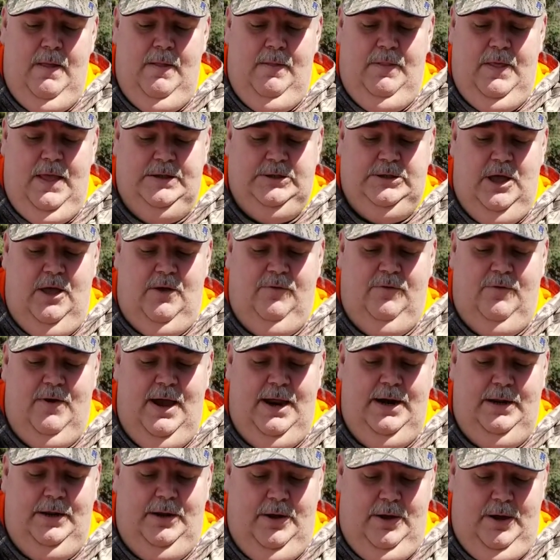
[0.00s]
that's all fine
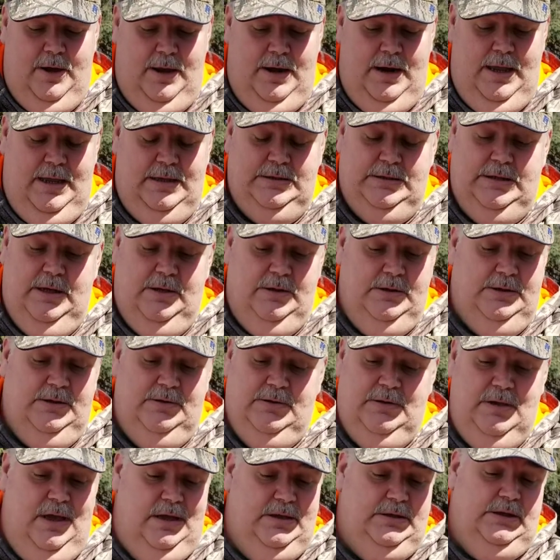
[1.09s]
and good. It still
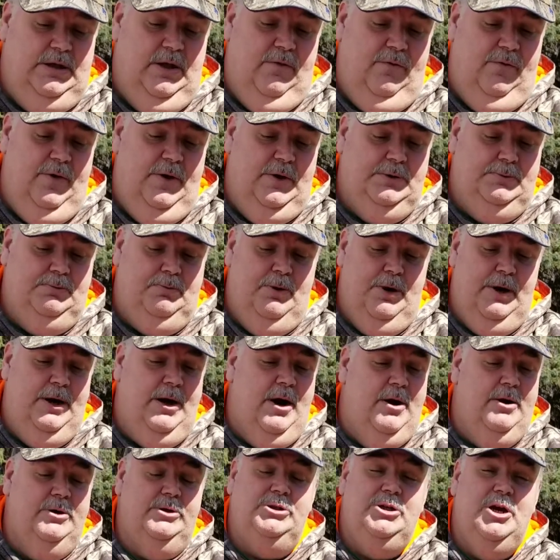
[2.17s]
feels pretty
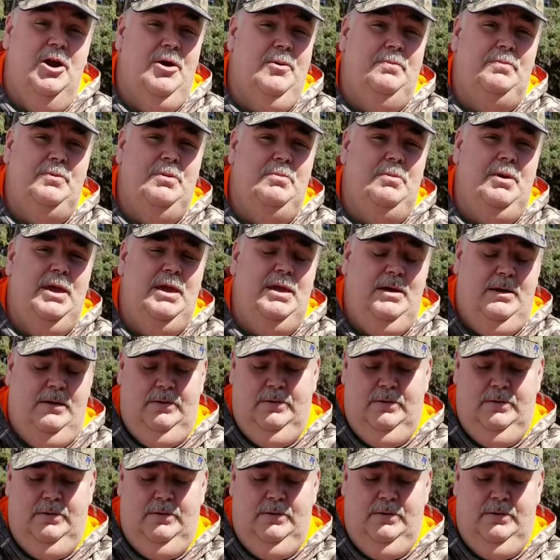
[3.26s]
darn sharp to me.